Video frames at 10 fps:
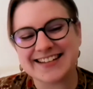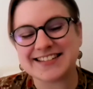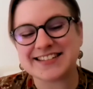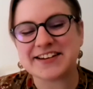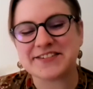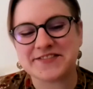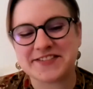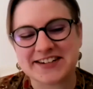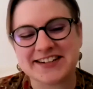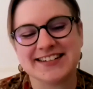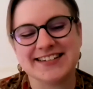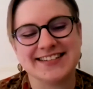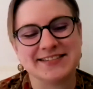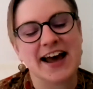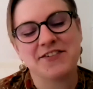It's a very
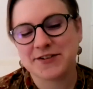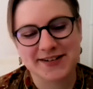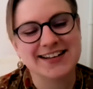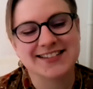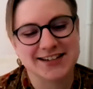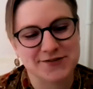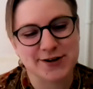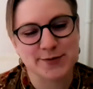everyone has a different